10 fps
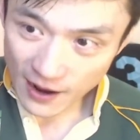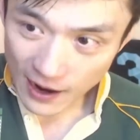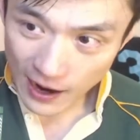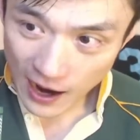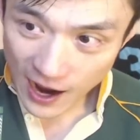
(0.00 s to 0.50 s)

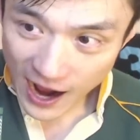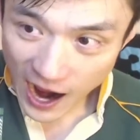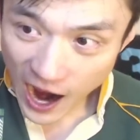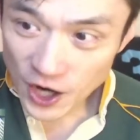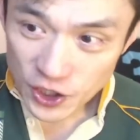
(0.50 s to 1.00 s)

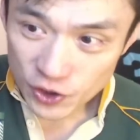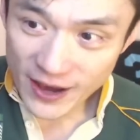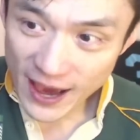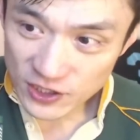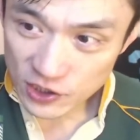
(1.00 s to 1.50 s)
Andre
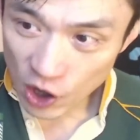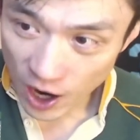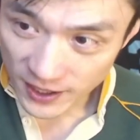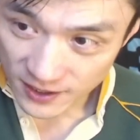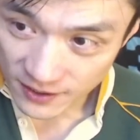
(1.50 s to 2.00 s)

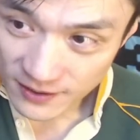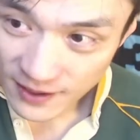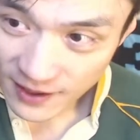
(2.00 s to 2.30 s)
Esterhuizen